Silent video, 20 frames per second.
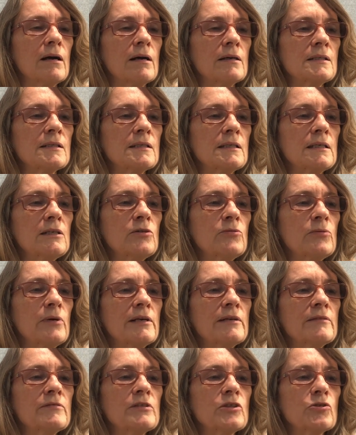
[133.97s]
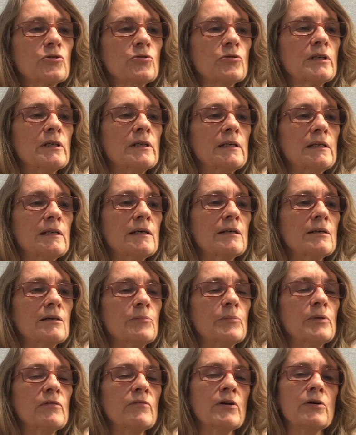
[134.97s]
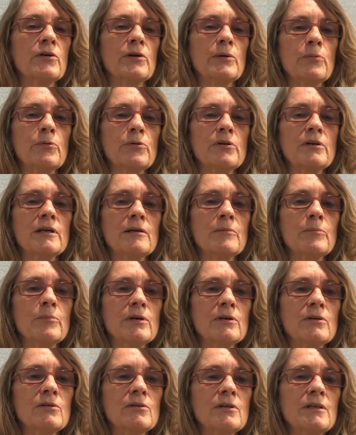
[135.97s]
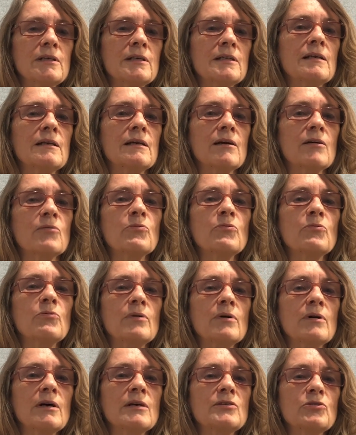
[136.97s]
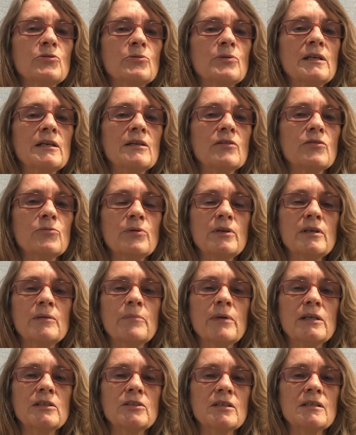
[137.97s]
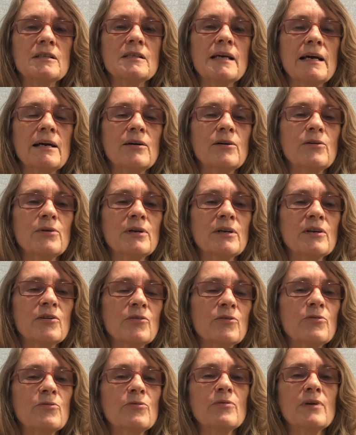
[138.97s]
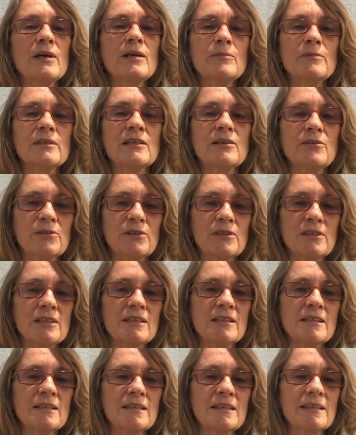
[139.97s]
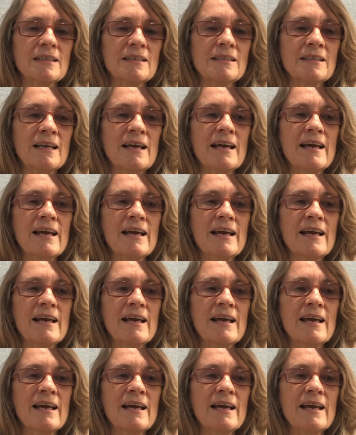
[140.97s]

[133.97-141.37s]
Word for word: A silhouette of a tree can be very pretty, but look at a, a tree in three dimensions, how incredibly gorgeous it is.